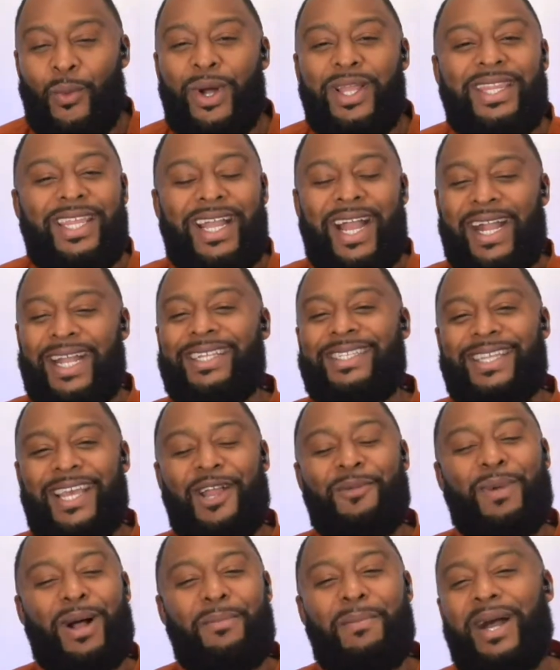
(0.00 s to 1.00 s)
One thing I can
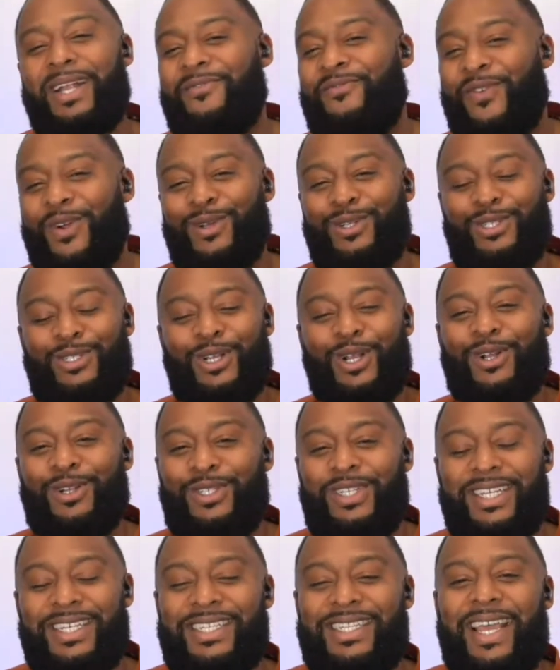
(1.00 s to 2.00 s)
say about my First
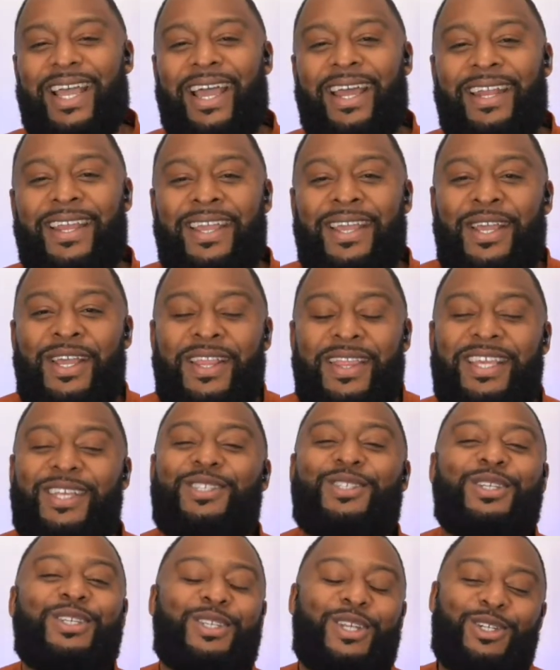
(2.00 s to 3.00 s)
Church is that
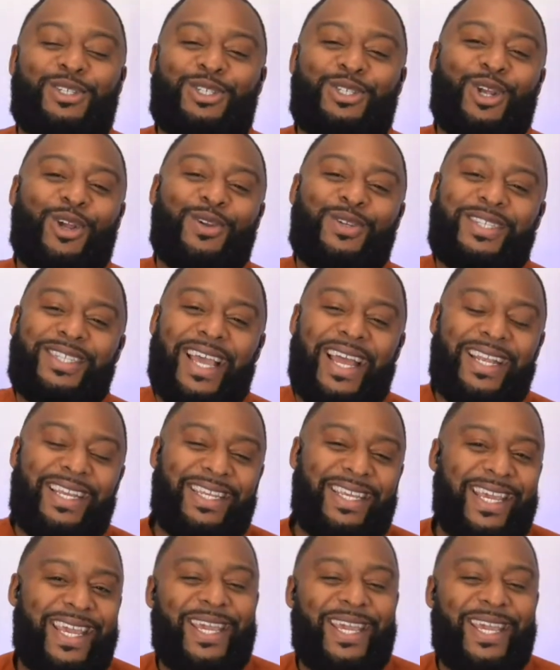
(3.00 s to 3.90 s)
this is a church that